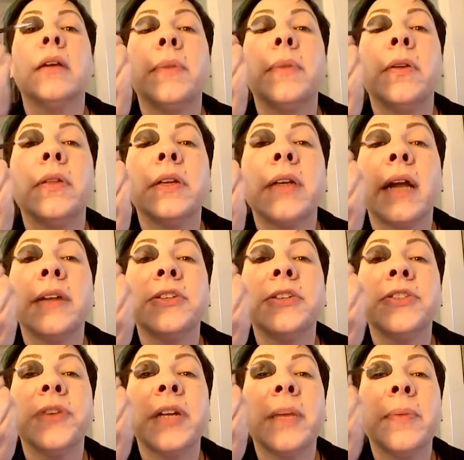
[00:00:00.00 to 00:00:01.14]
But only kind of
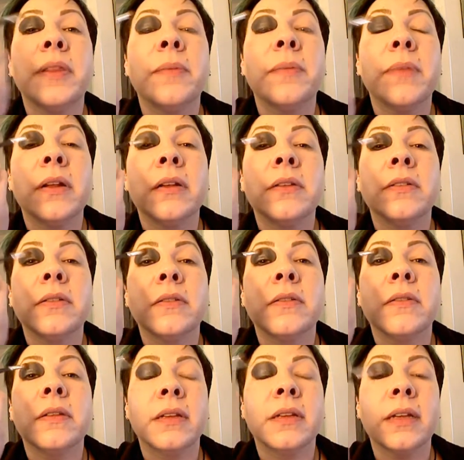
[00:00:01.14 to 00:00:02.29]
straight up in the middle,
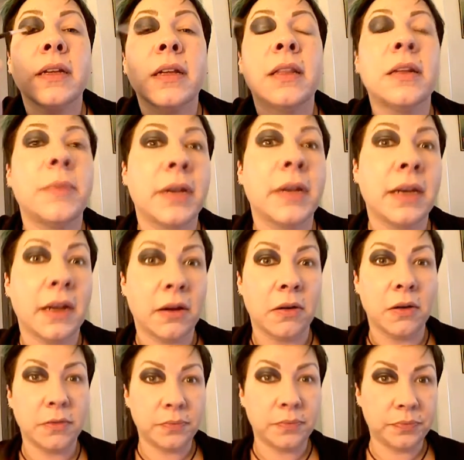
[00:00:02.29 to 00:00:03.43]
a little bit
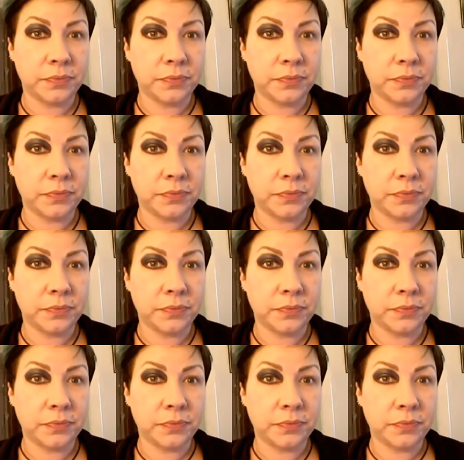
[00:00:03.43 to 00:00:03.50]
narrow.